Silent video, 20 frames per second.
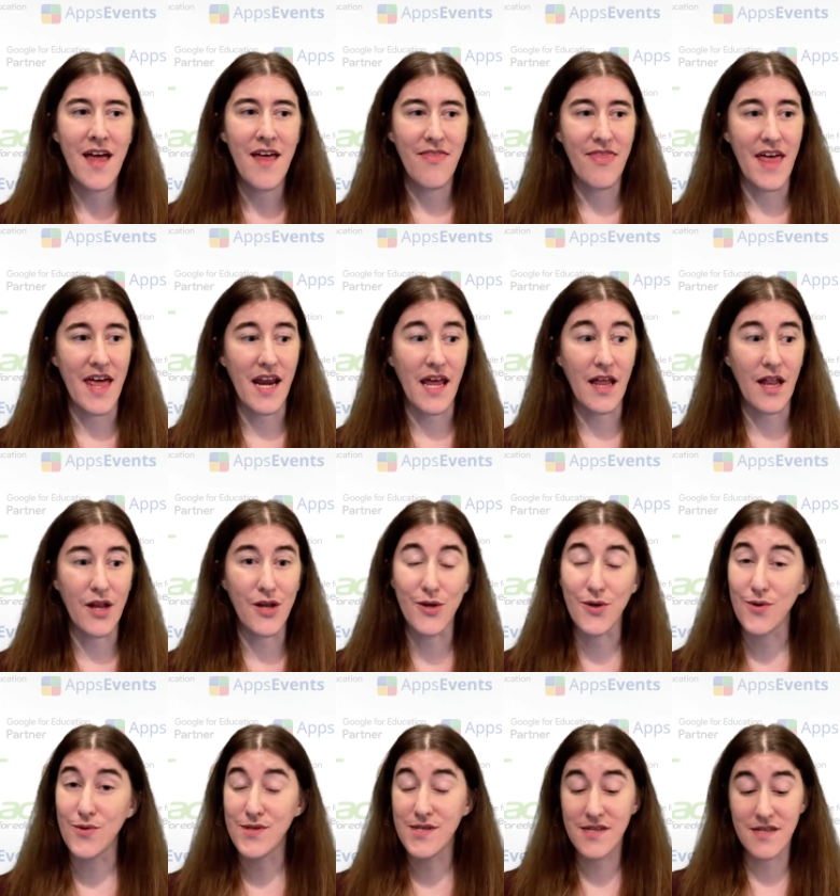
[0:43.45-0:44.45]
That
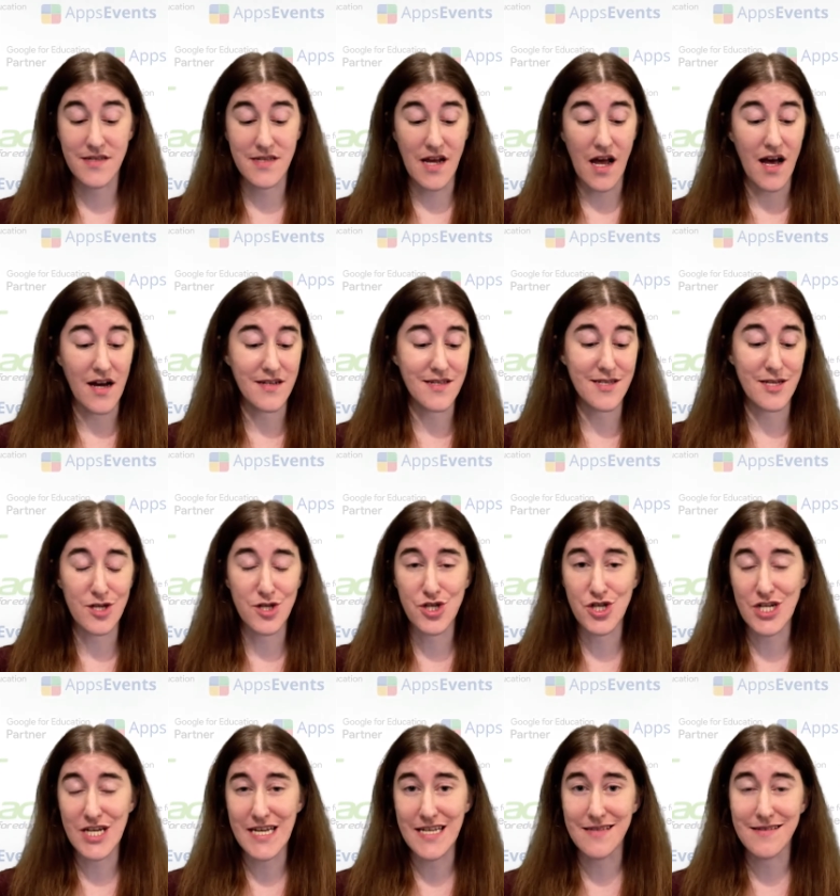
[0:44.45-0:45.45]
includes docs,
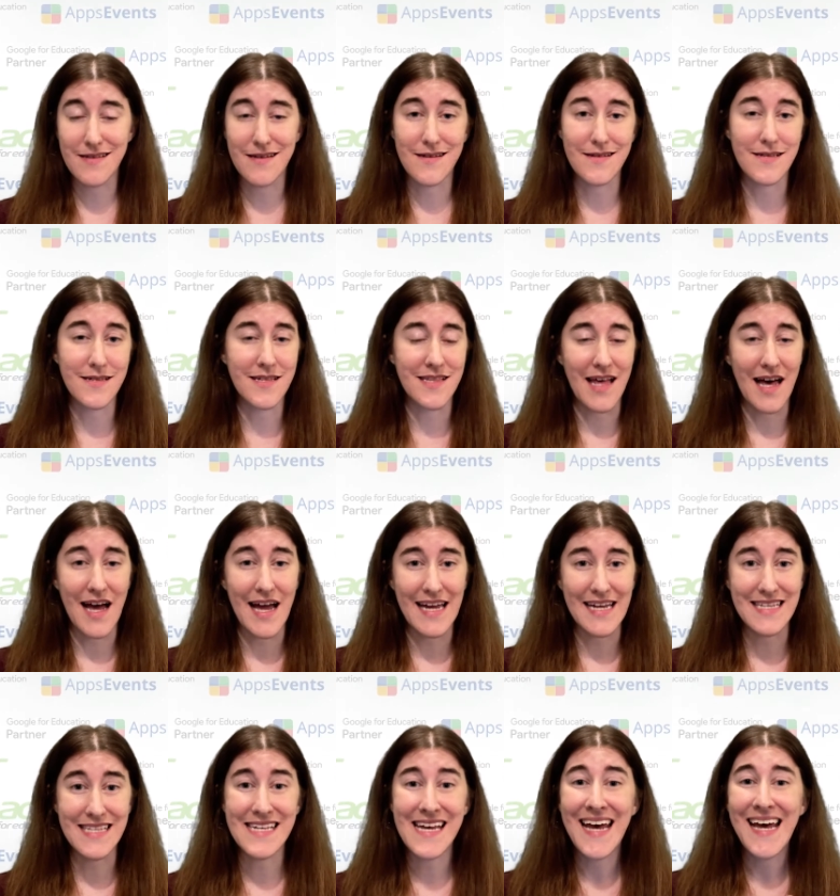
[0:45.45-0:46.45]
sheets,
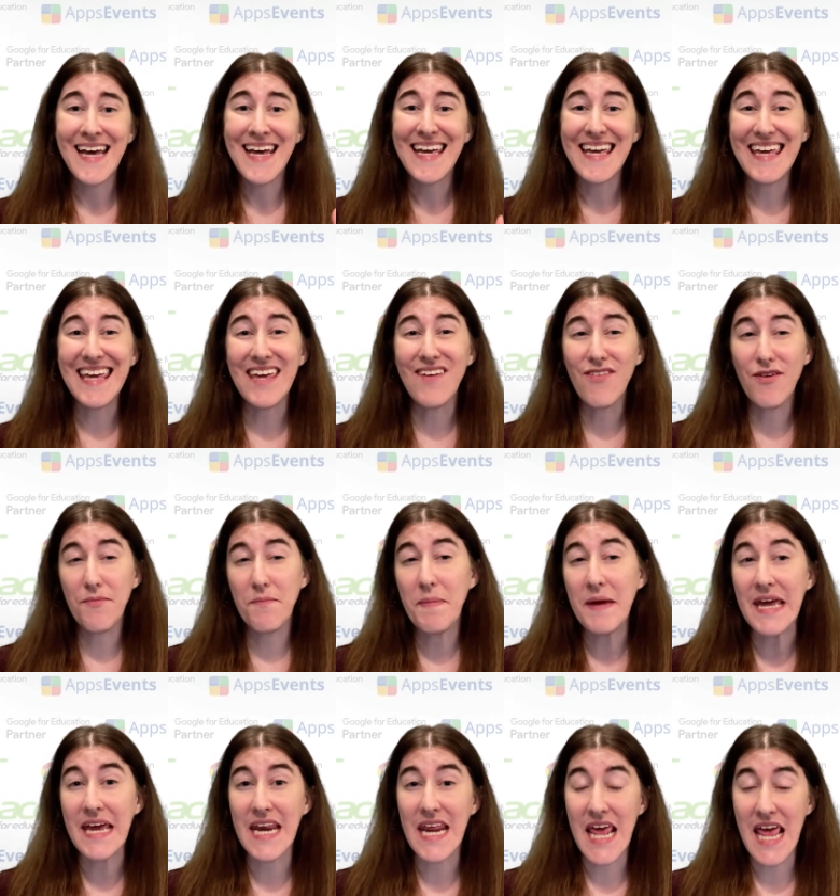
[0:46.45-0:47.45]
slides, even
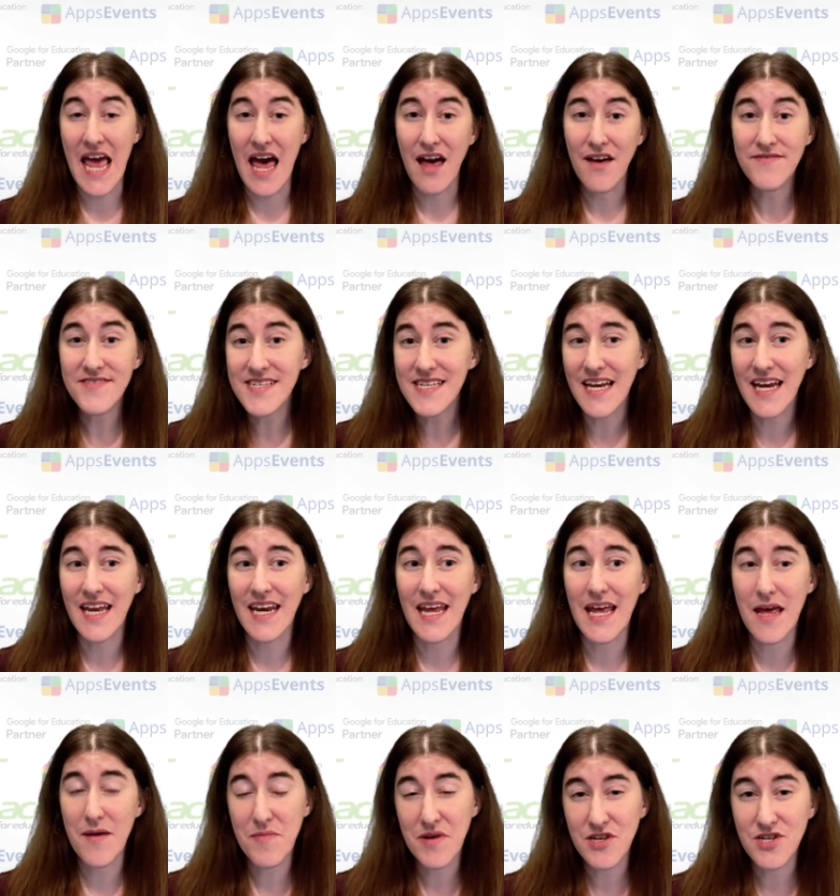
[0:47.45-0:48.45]
PDFs and
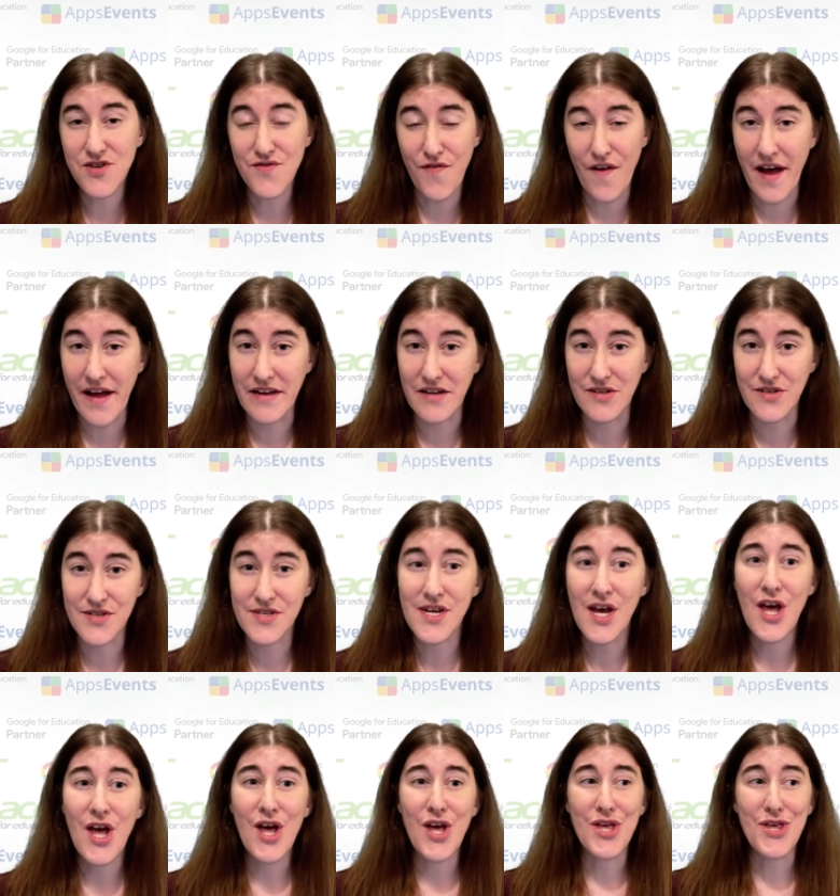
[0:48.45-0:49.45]
image files
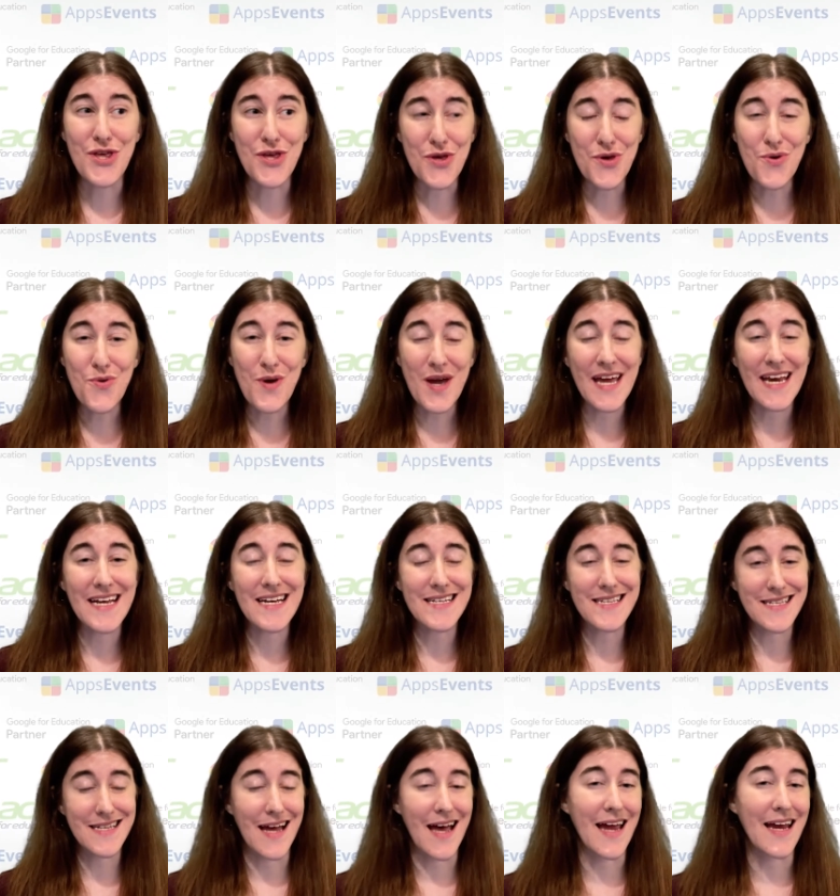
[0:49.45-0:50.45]
you can
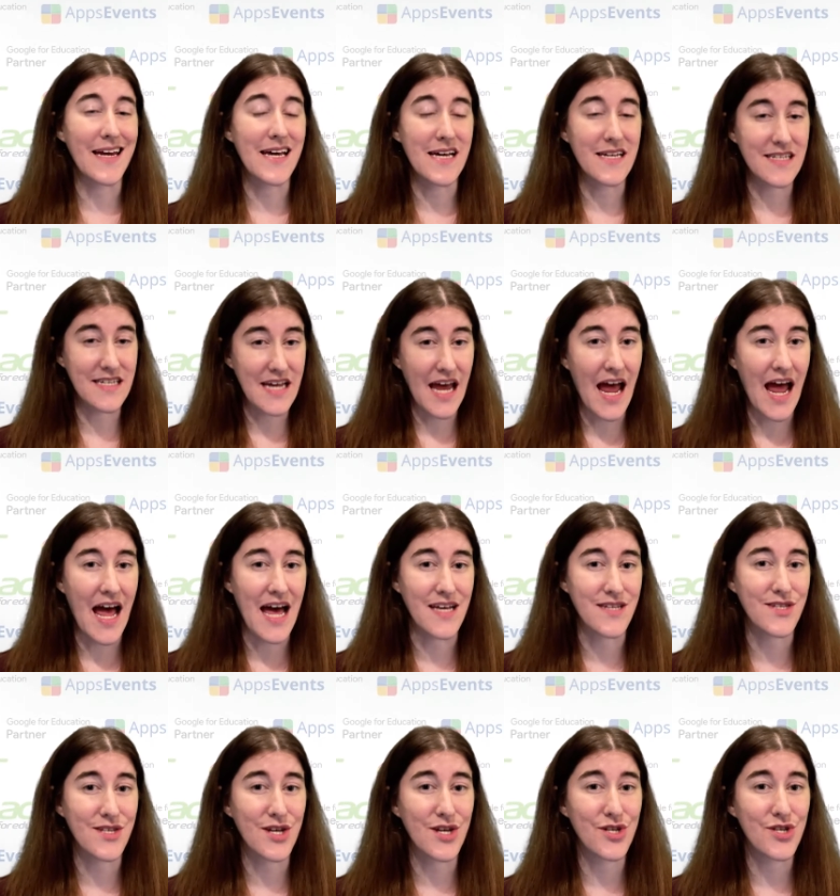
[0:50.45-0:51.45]
assign a
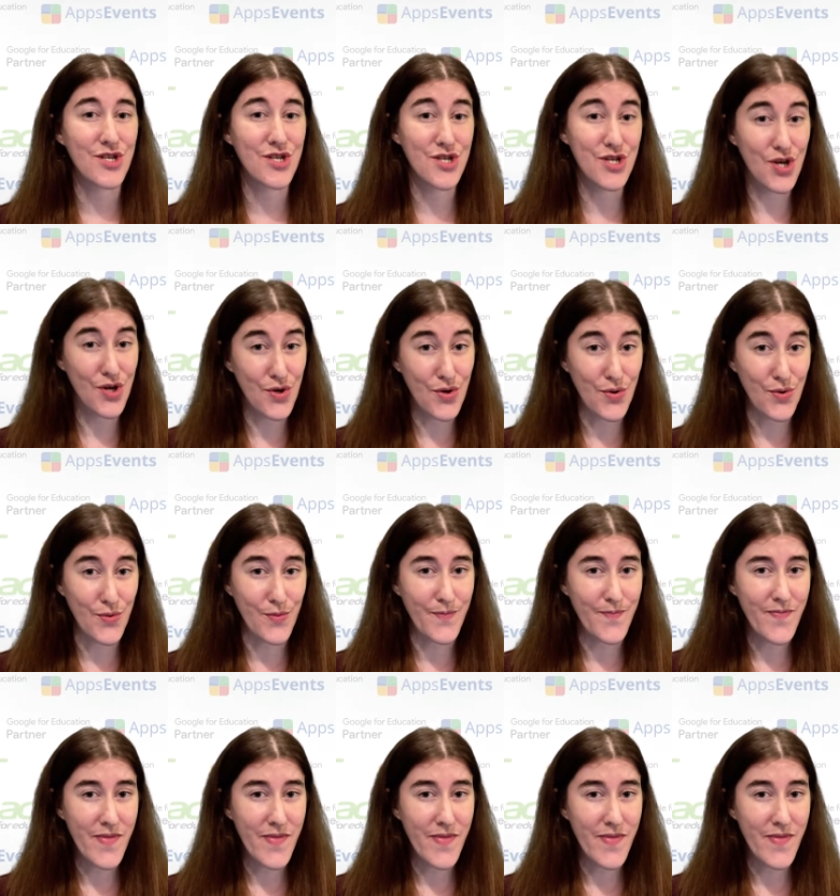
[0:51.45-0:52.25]
task to.